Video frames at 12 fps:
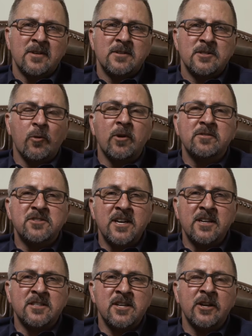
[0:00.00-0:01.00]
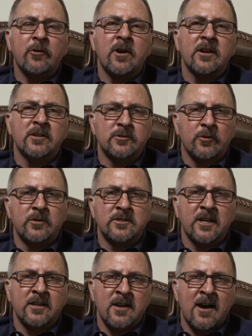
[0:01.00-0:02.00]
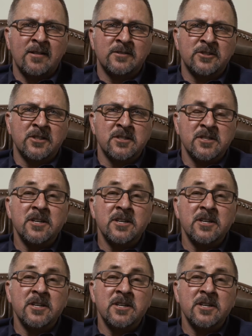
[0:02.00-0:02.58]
So what you've seen is Integrated Control Technologies